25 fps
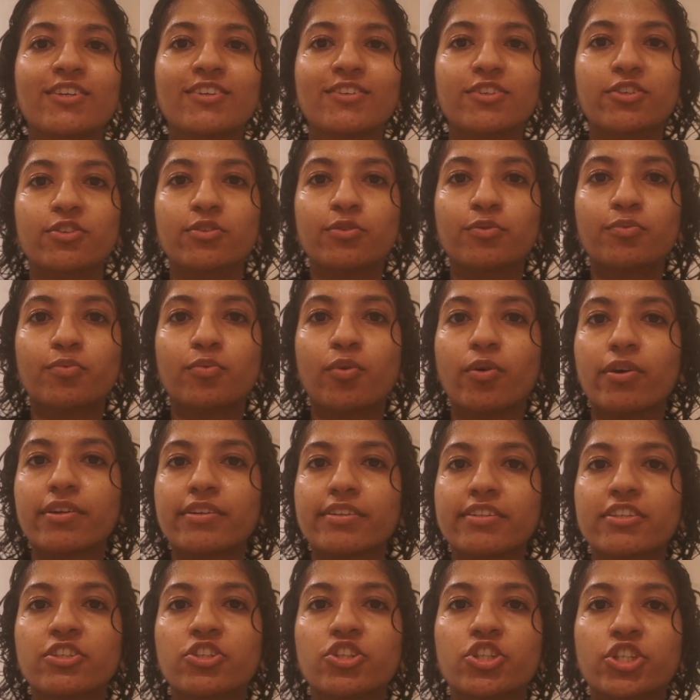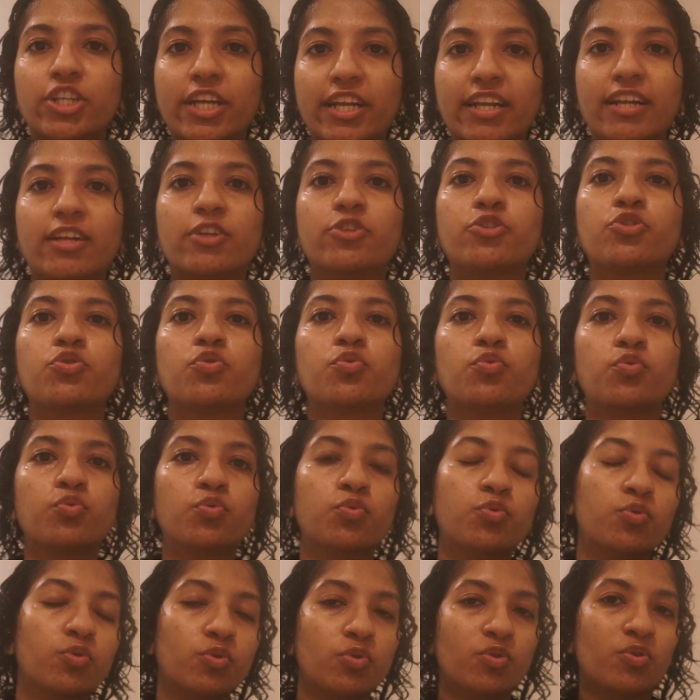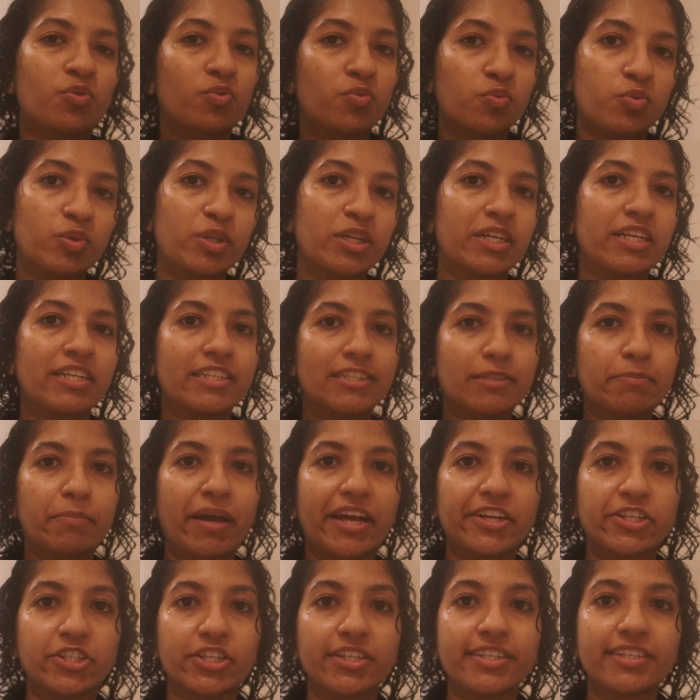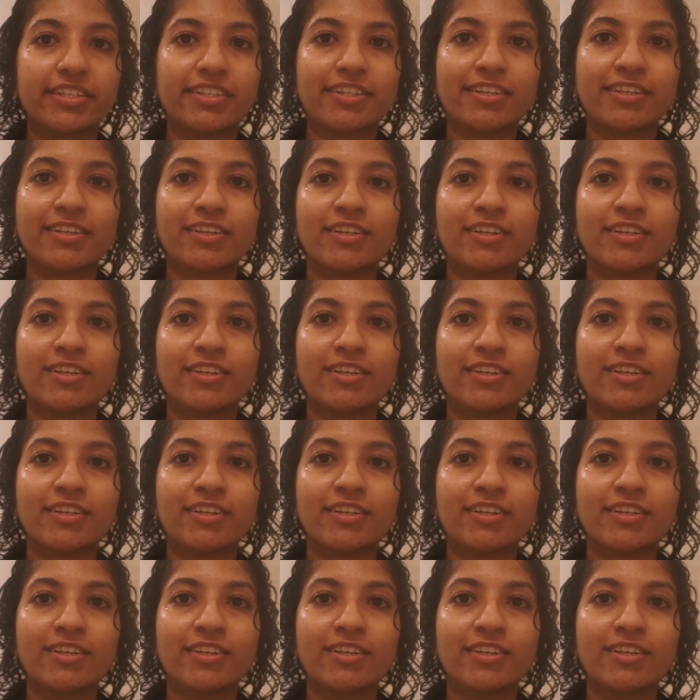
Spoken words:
You want the gel to work its magic.